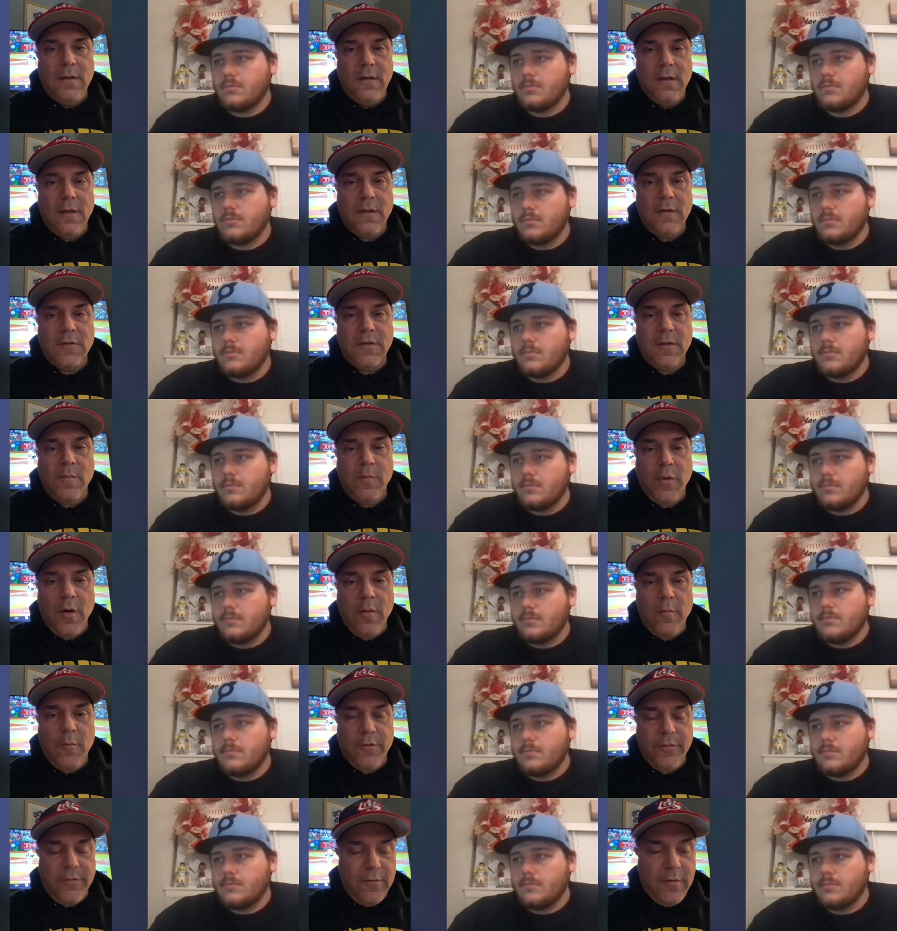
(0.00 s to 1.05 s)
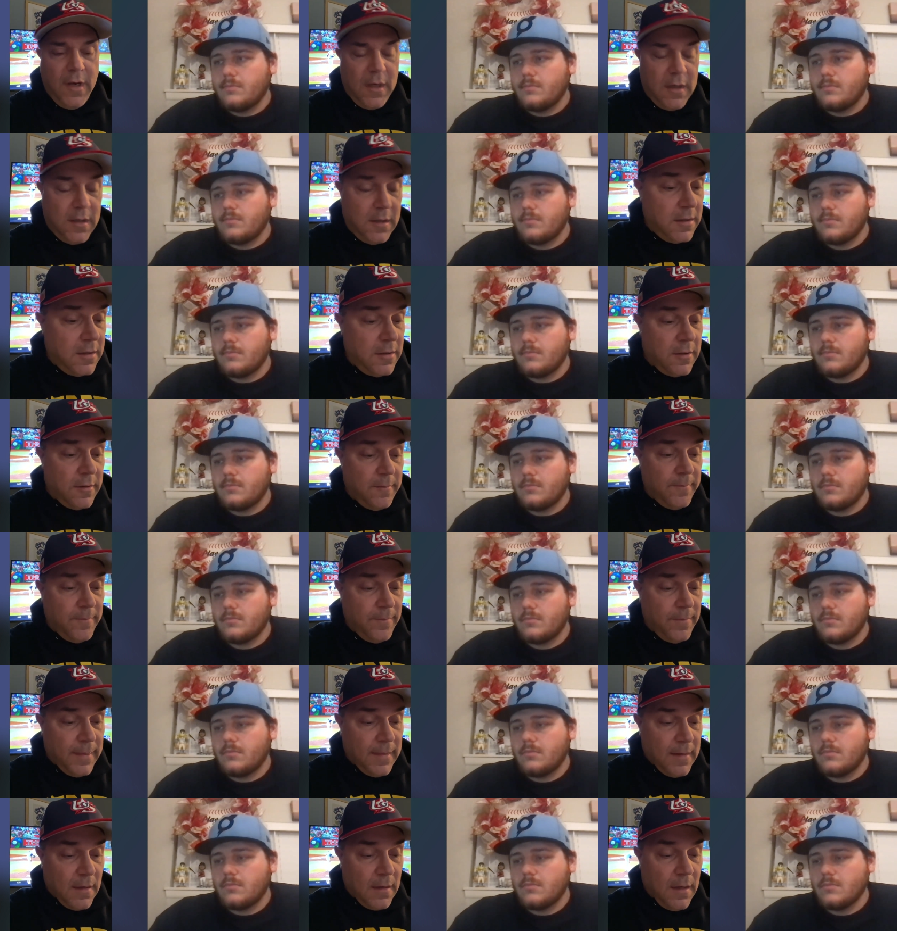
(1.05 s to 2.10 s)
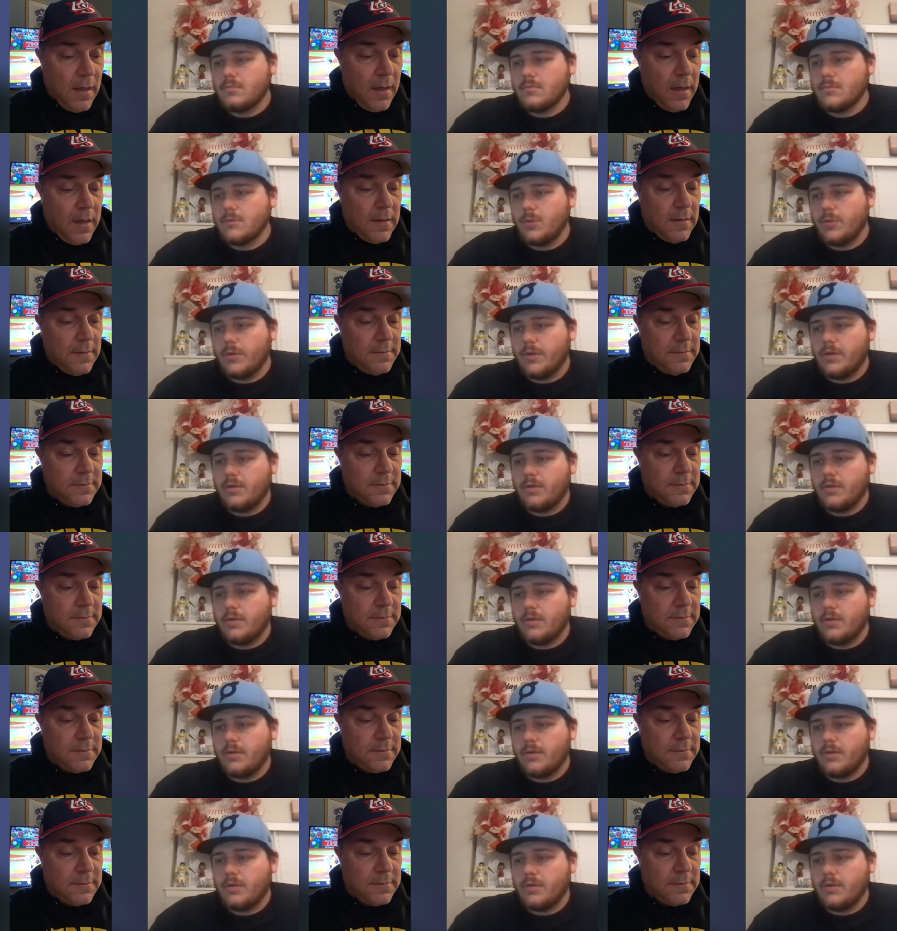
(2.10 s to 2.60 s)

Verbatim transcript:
Speaker 1: Hell, Jim Palmer threw that in a year. Uh,